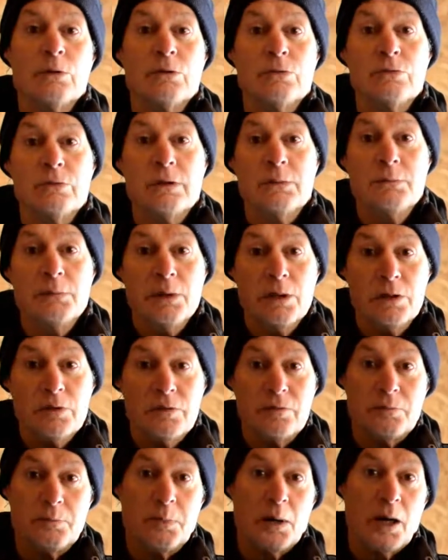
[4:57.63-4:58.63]

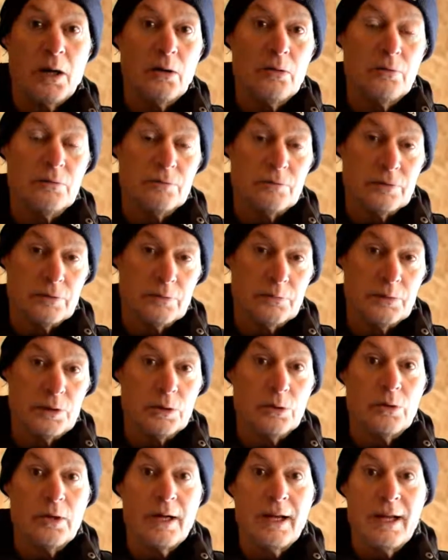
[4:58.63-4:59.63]
remove bone from
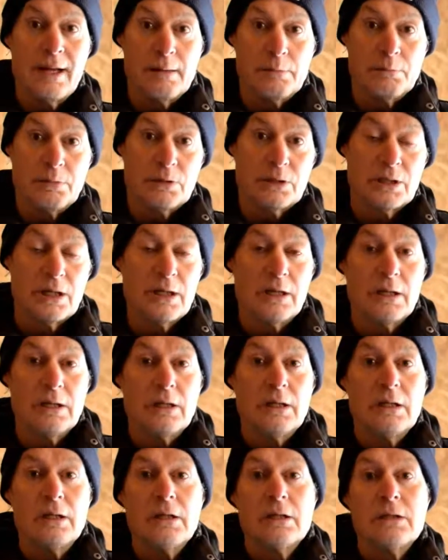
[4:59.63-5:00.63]
your hips
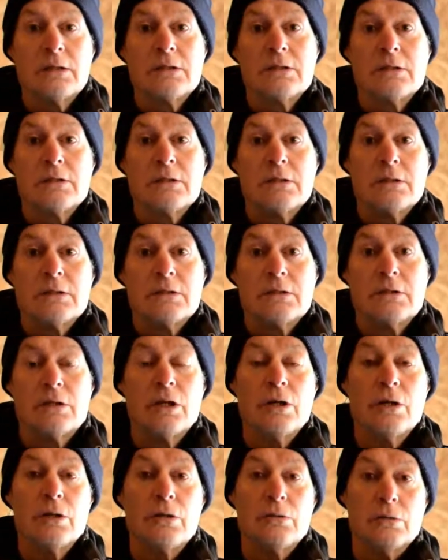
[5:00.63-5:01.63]

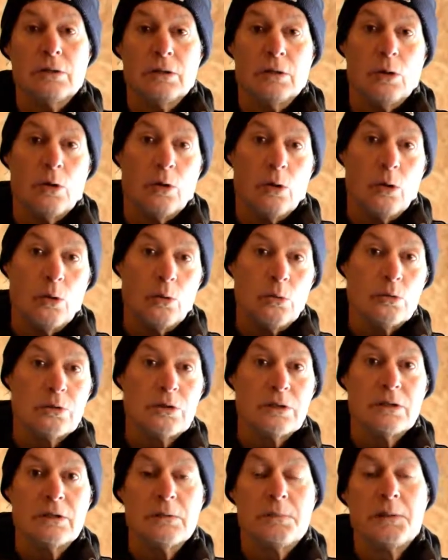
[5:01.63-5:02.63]
to
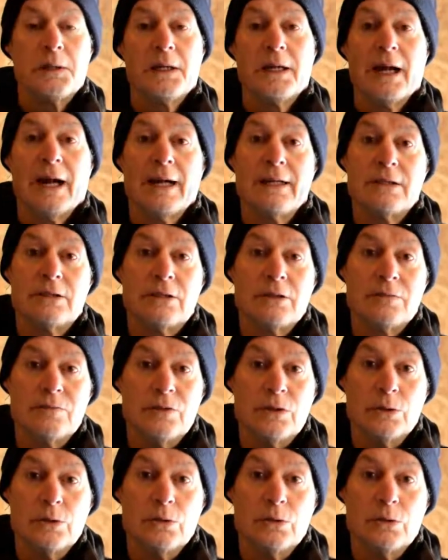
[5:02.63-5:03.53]
alter the pH of your